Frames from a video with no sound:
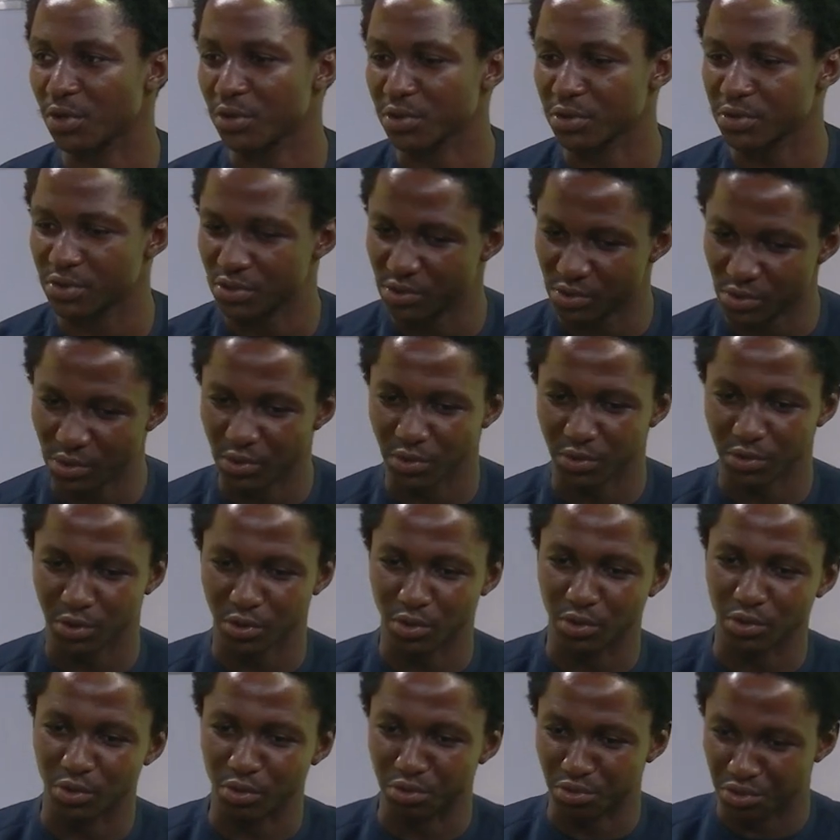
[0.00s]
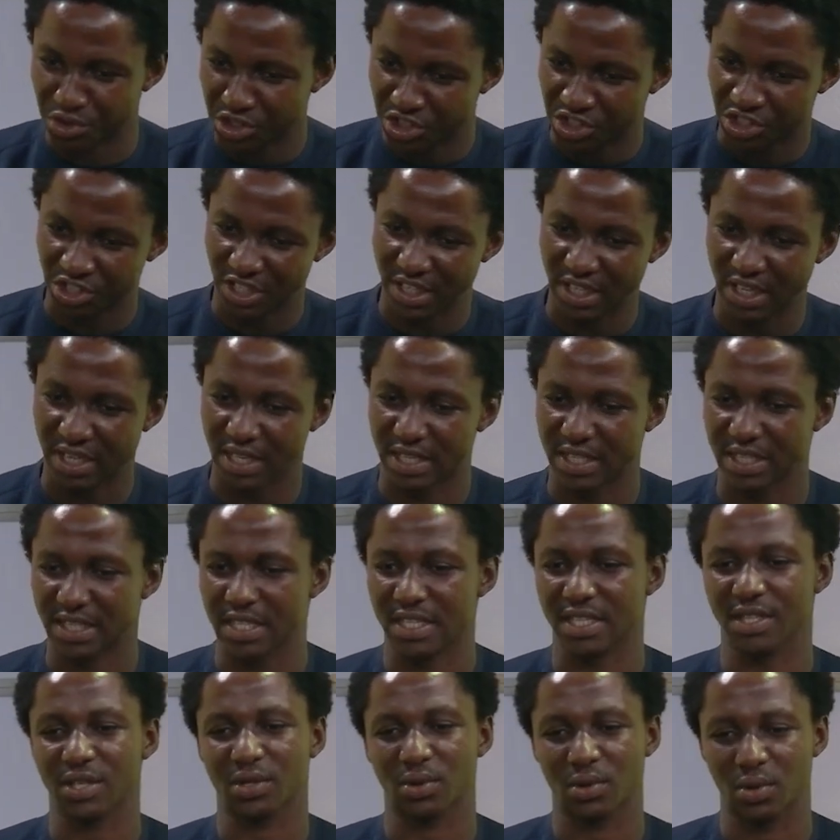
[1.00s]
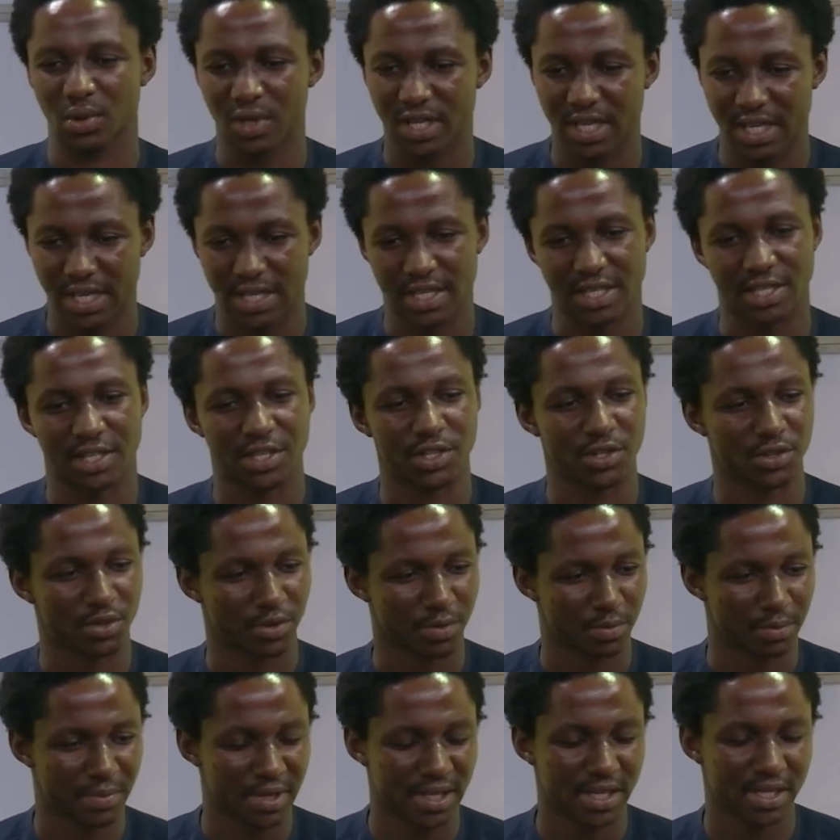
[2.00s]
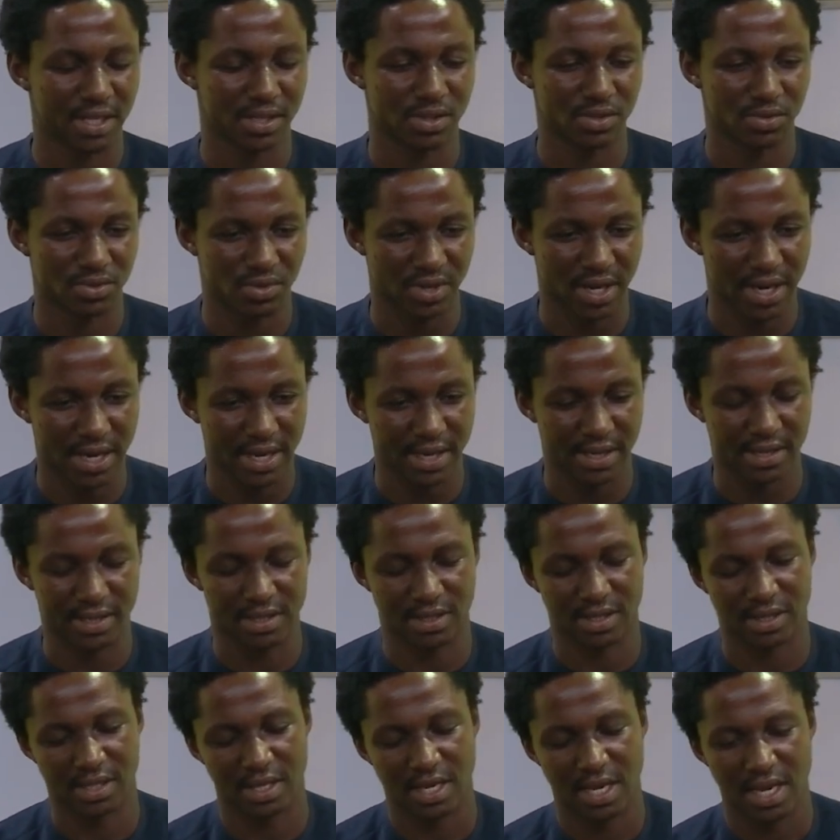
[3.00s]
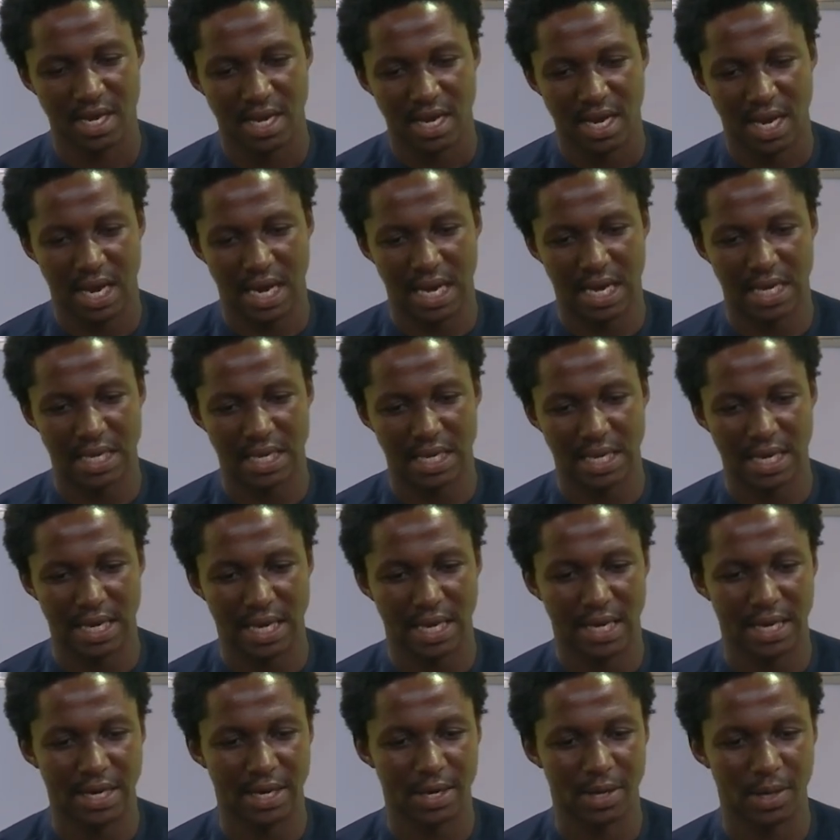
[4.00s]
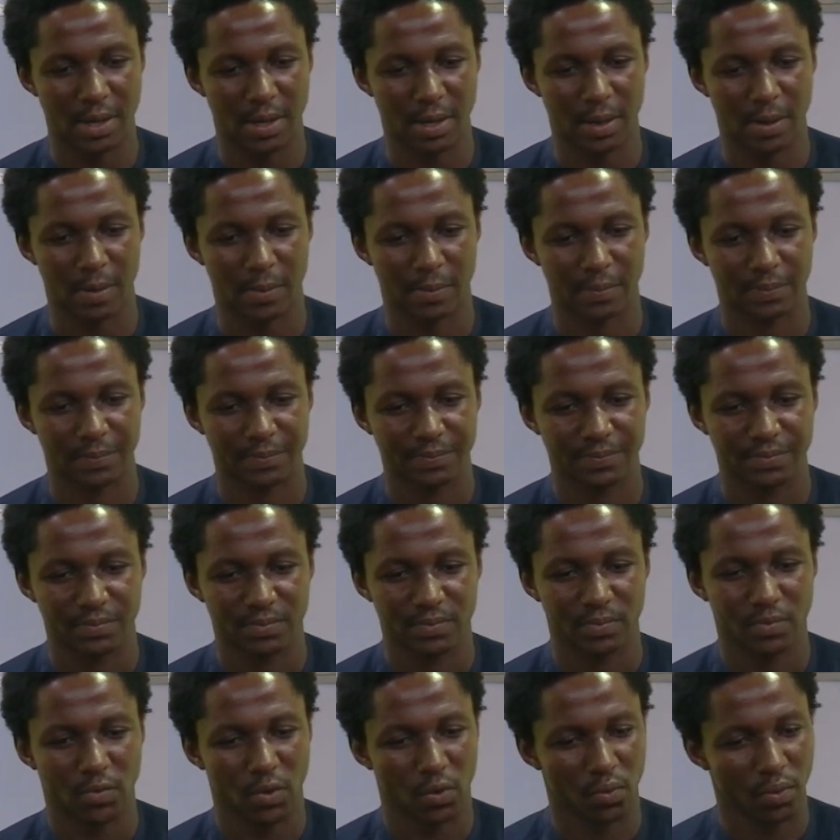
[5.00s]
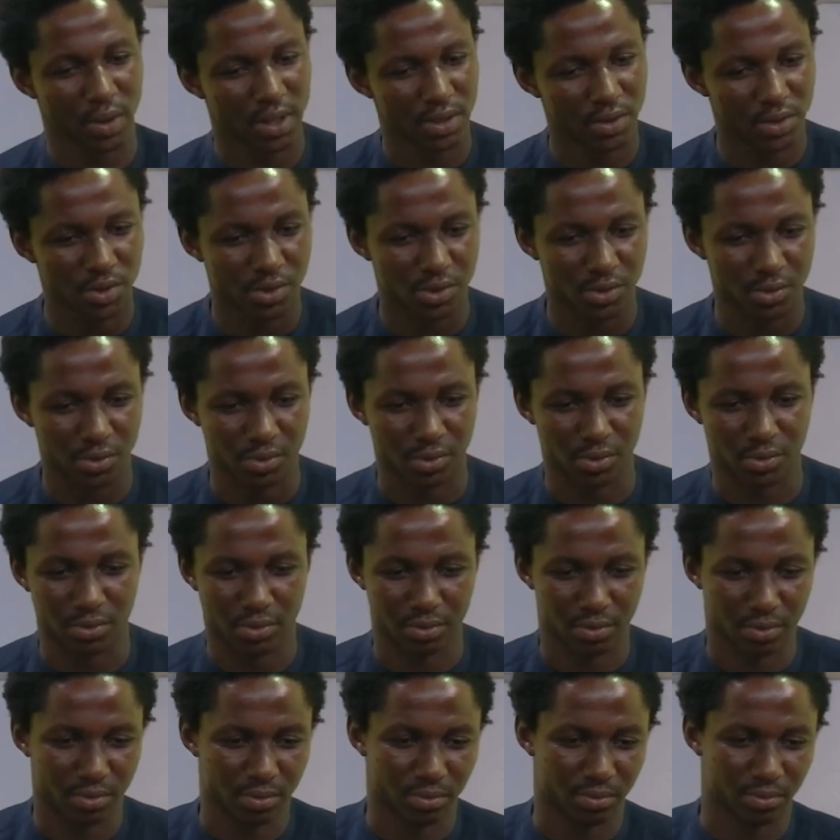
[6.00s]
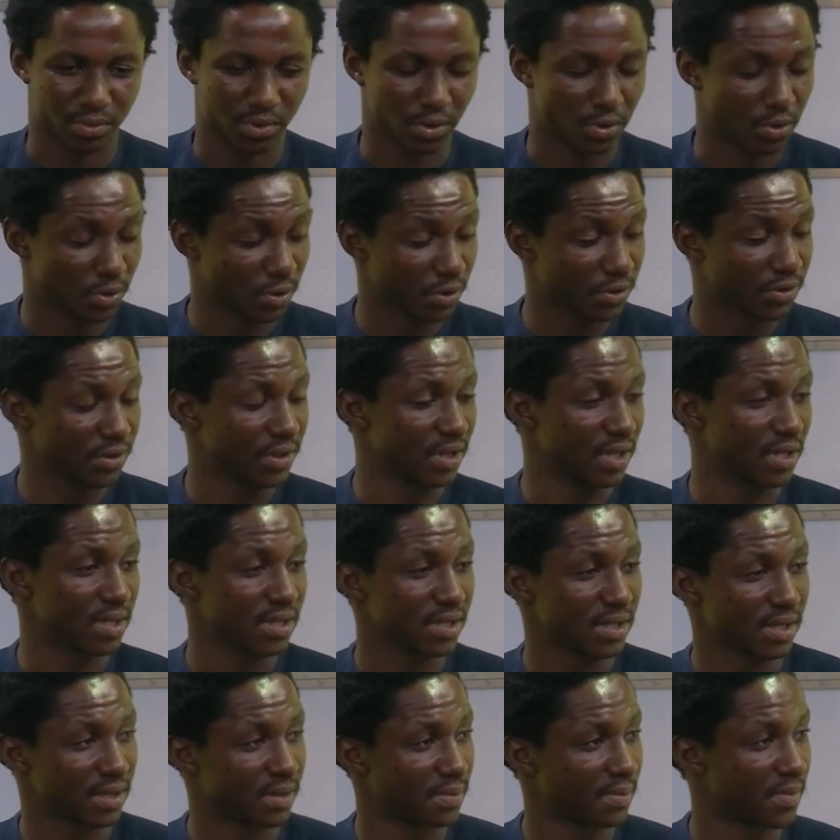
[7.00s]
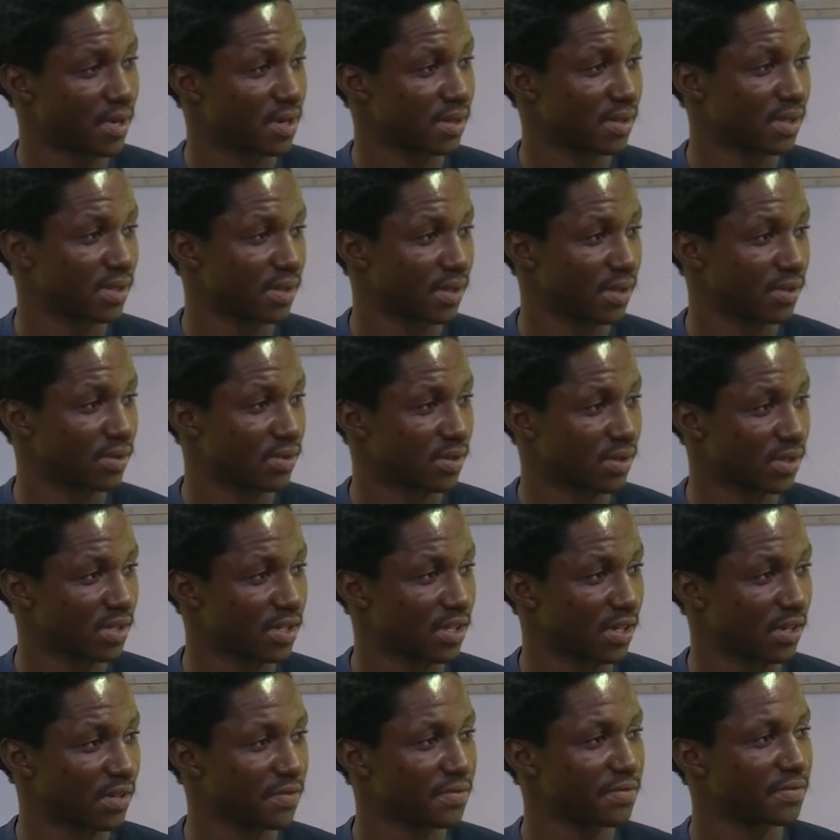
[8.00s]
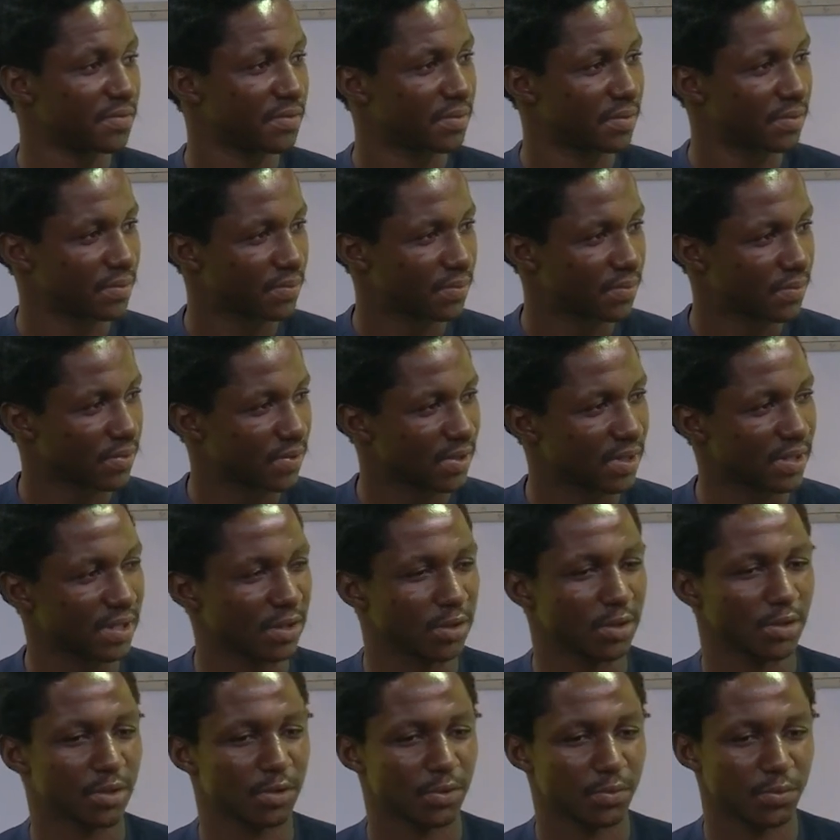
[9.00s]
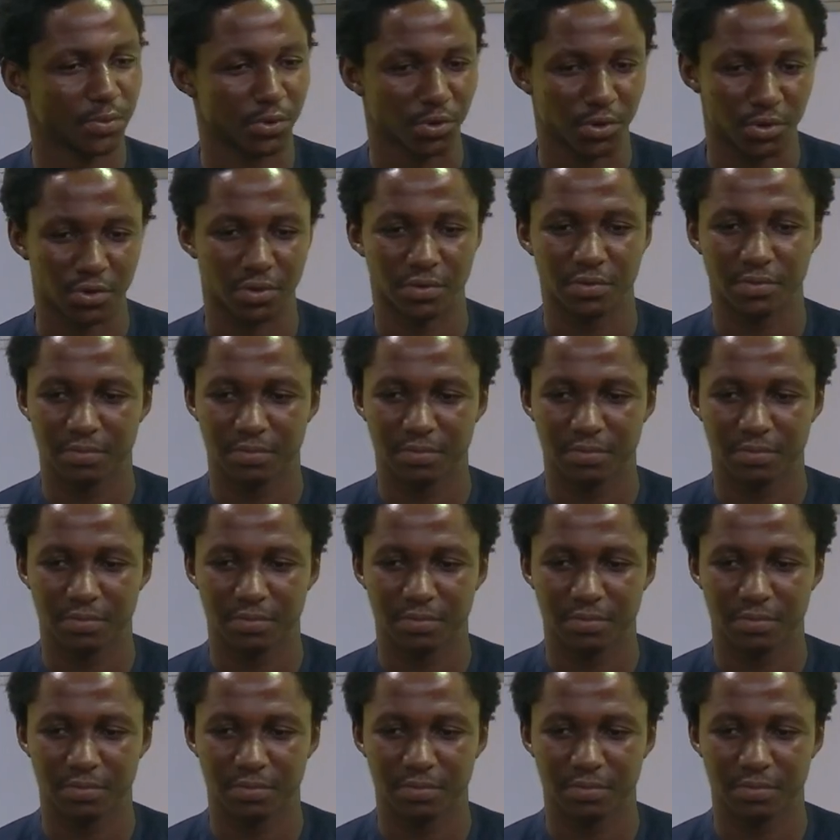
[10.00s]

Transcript: So, you know, regionally, locally, you're making strides. And then went to the Northeast, Adamawa State, to surf. Still, you know,